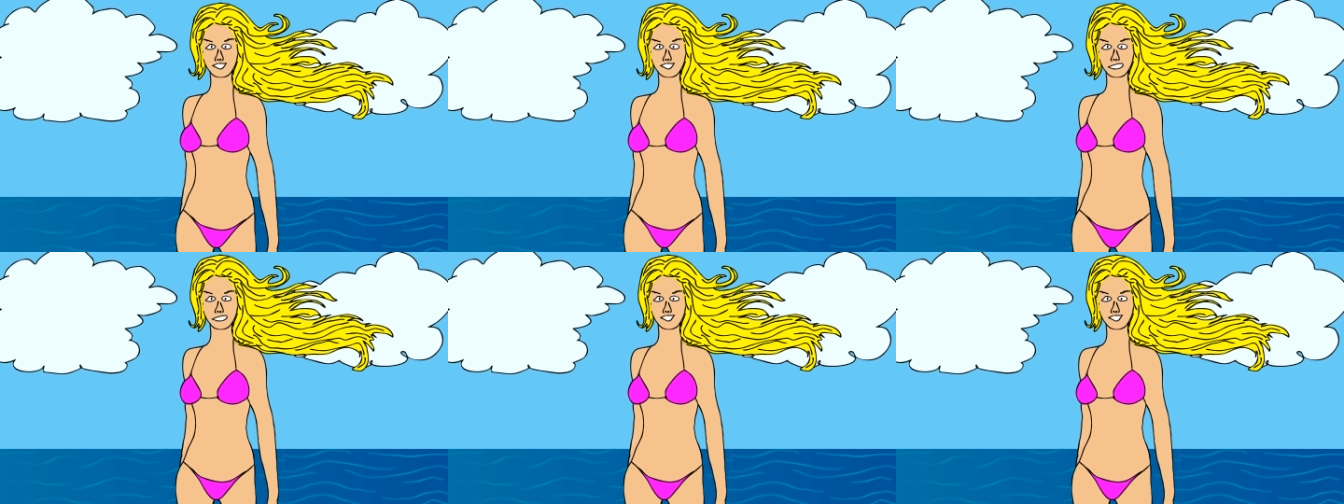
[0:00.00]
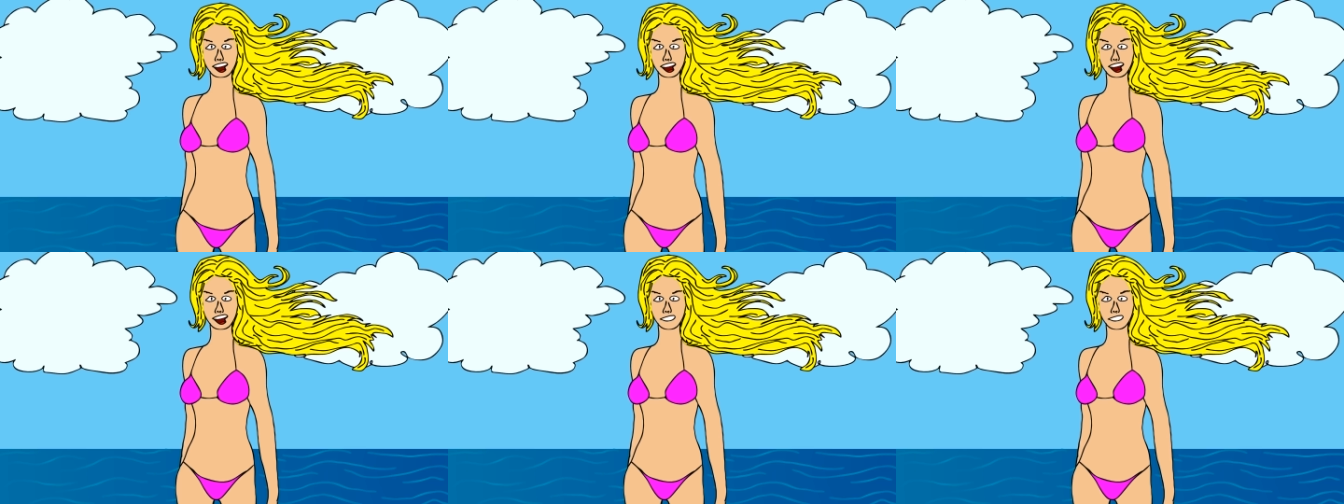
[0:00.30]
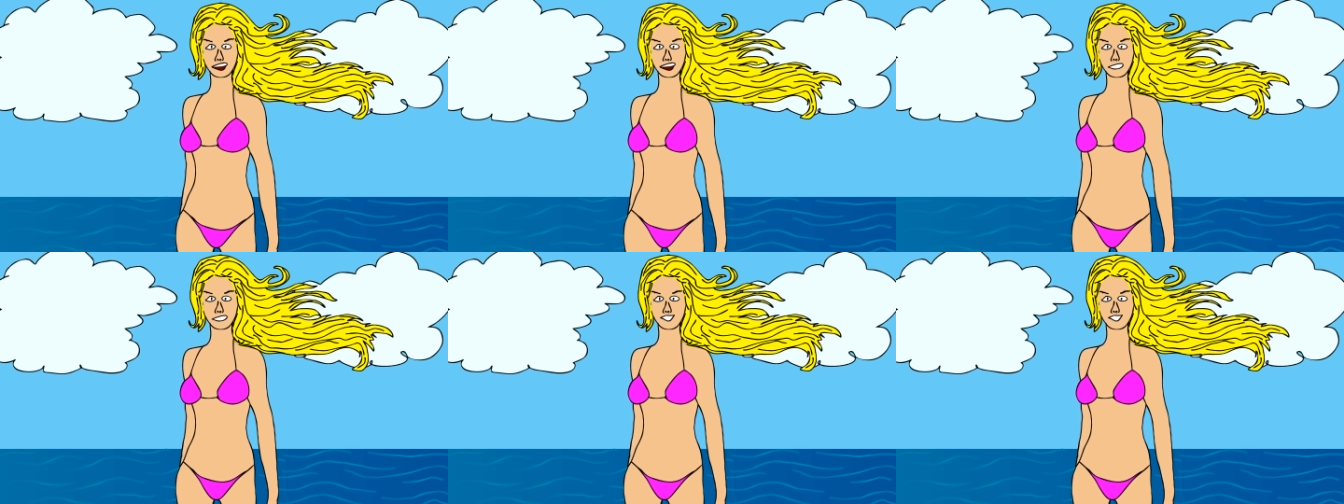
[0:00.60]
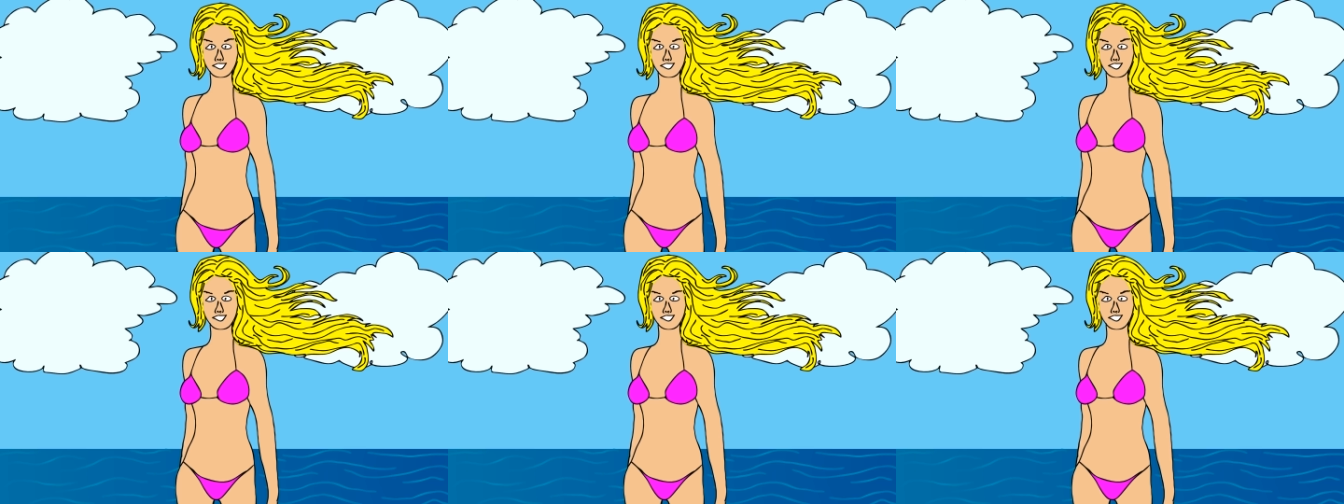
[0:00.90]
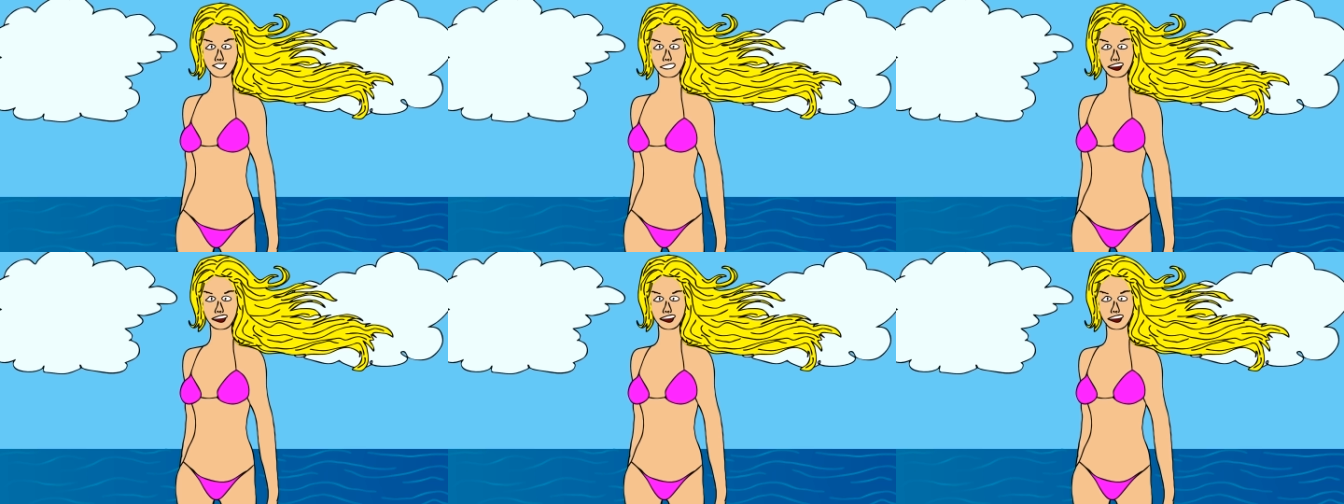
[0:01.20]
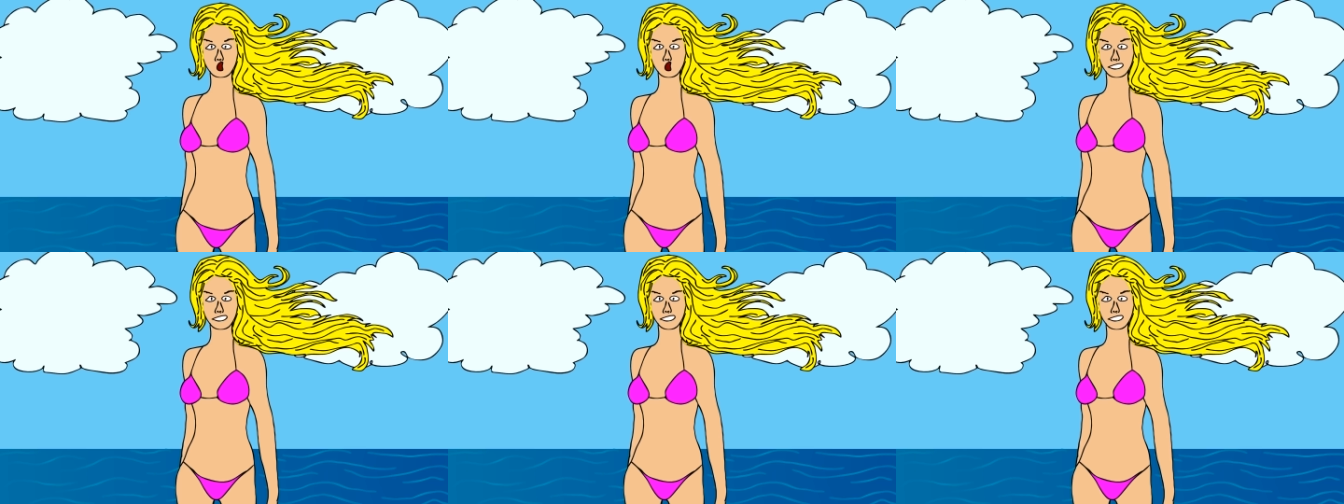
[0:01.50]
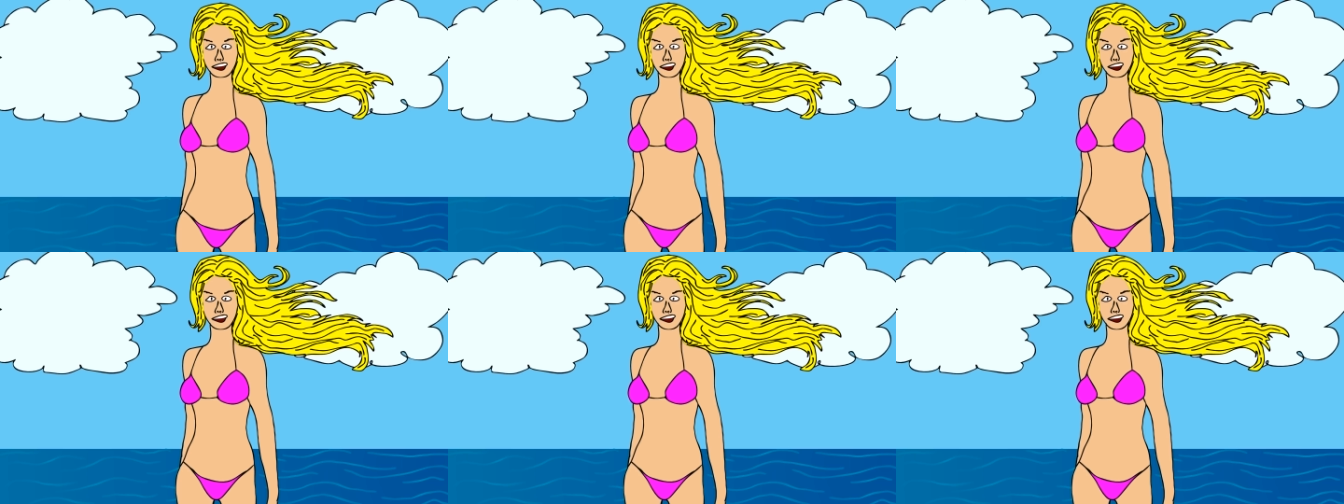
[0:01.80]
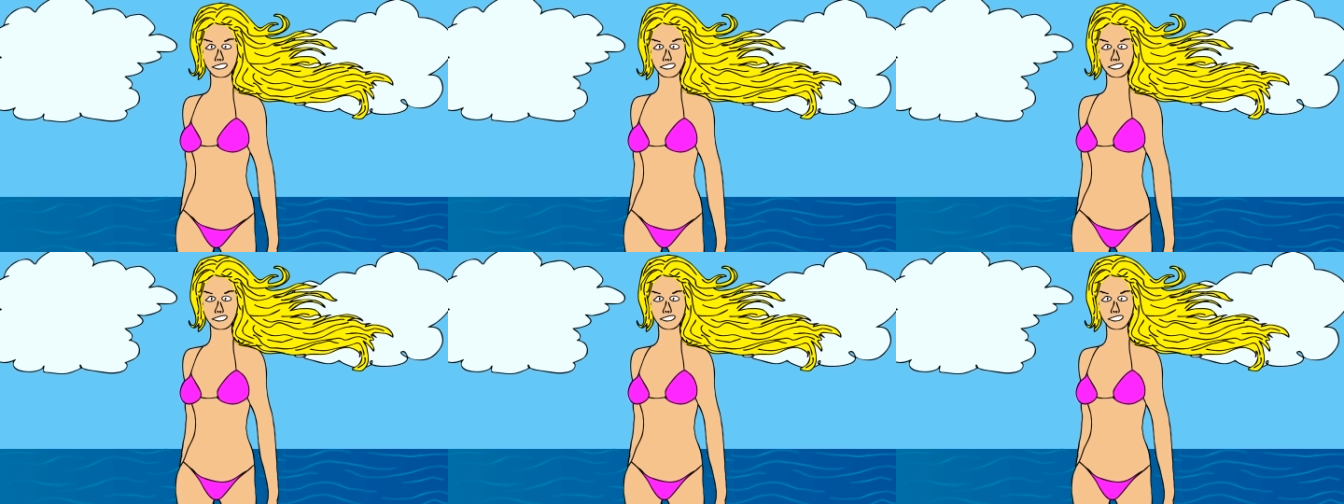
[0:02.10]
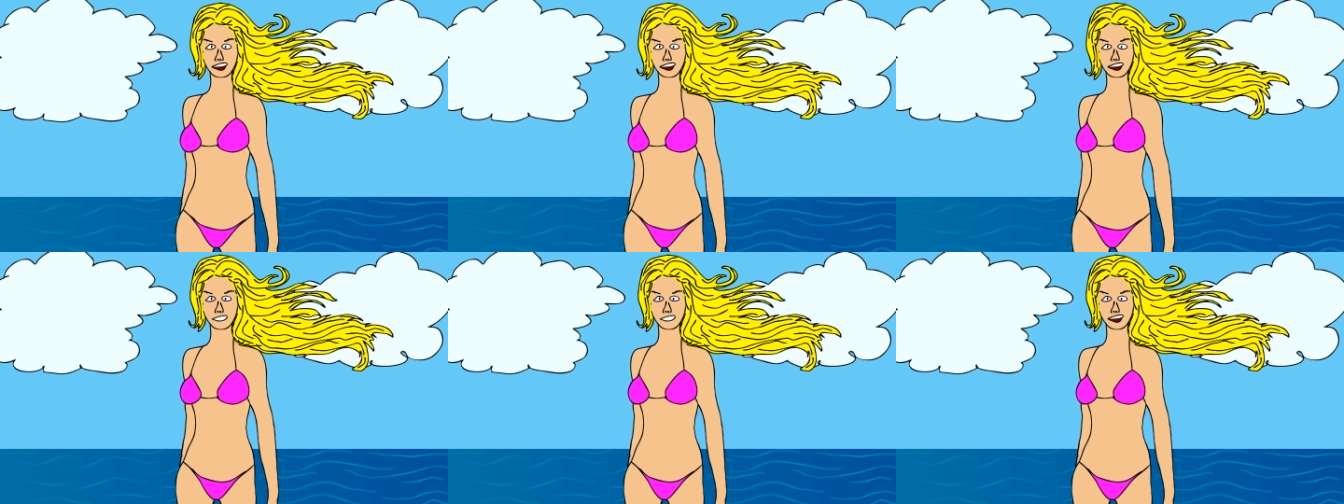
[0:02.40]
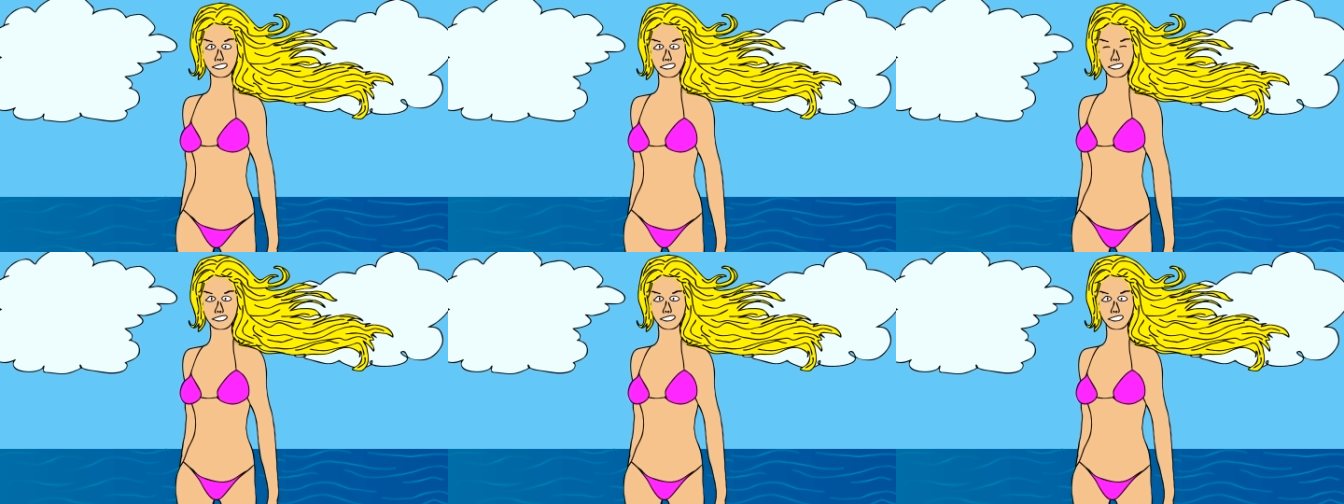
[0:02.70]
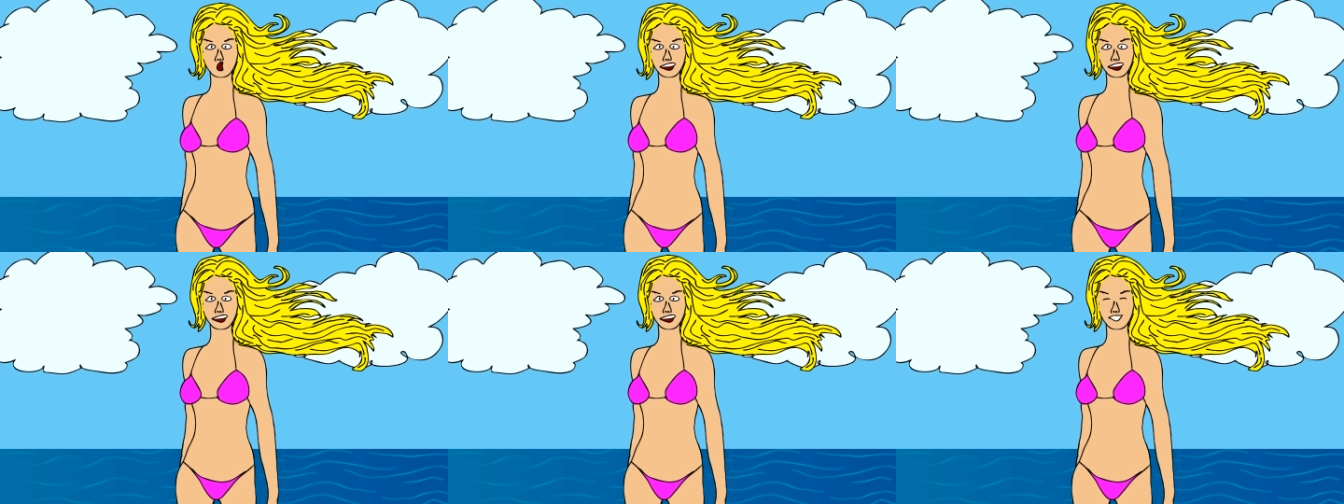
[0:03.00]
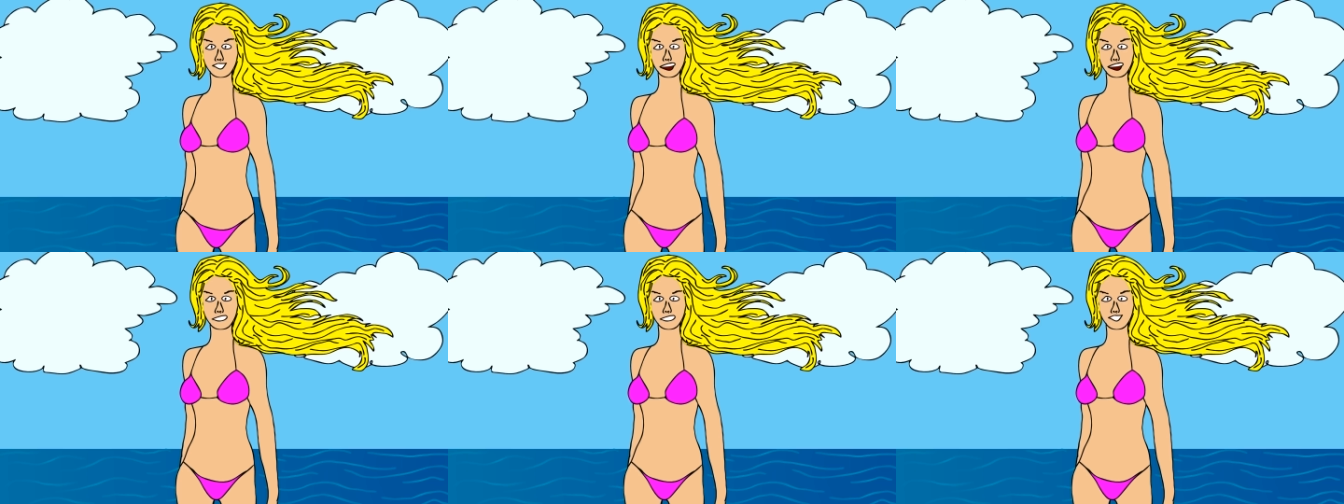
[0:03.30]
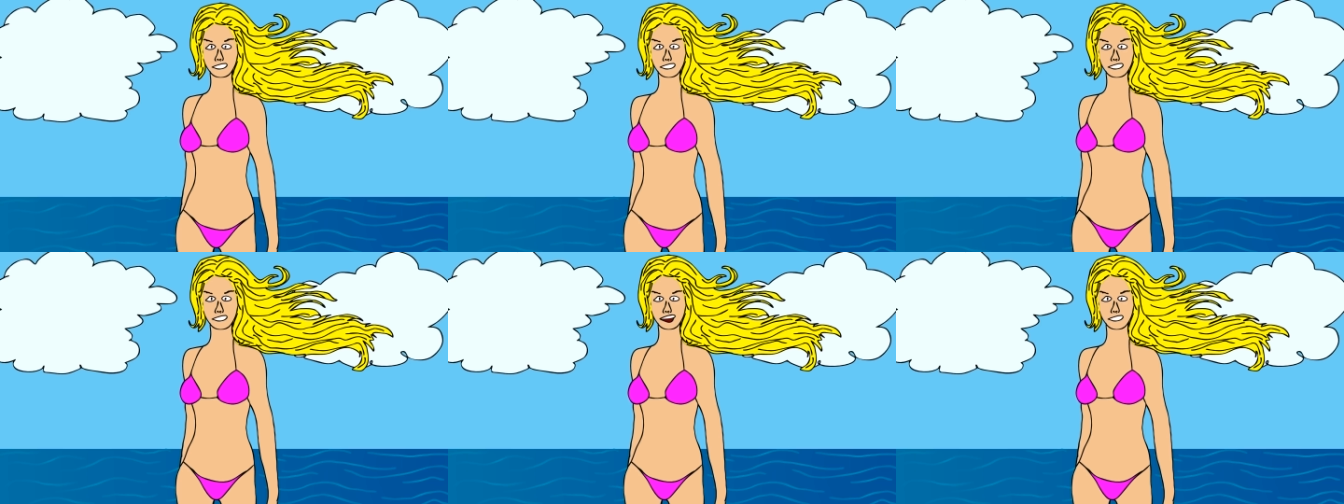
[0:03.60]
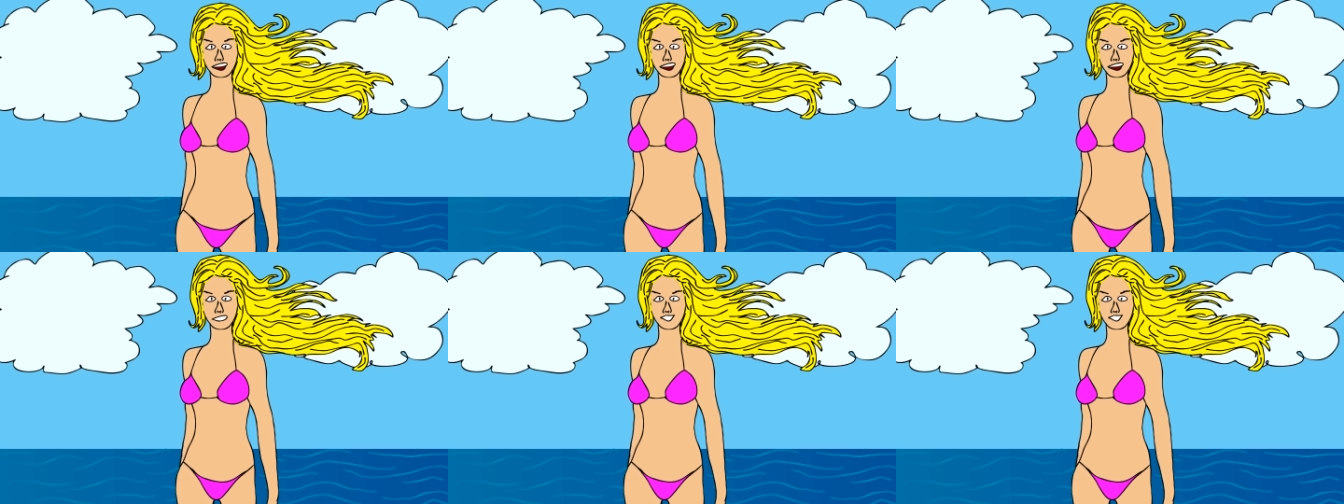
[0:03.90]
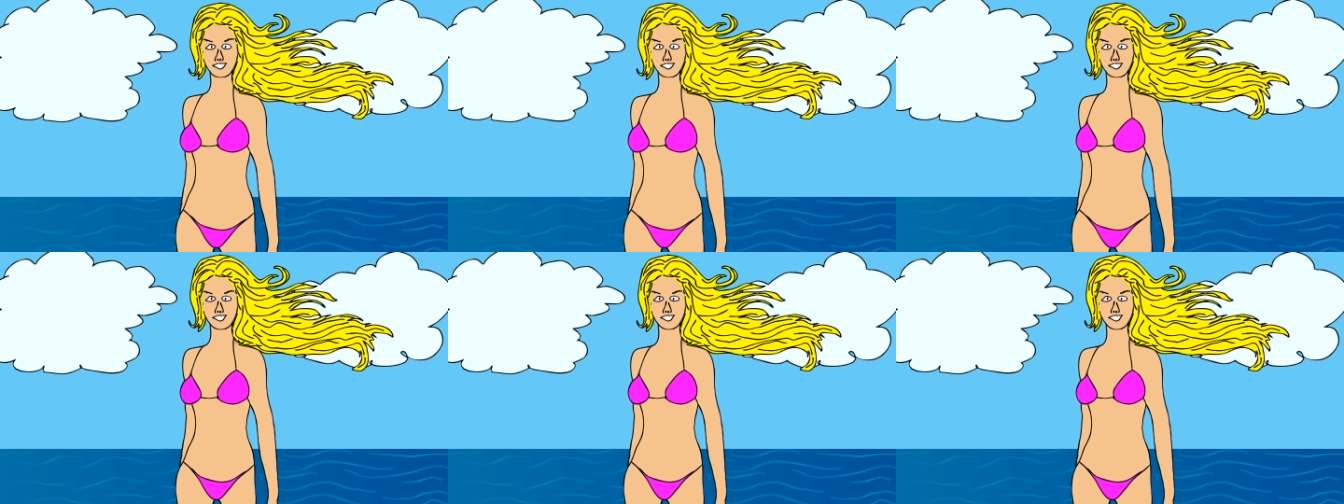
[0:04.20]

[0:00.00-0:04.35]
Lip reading: The boss was feeling very sorry for Sally at this point and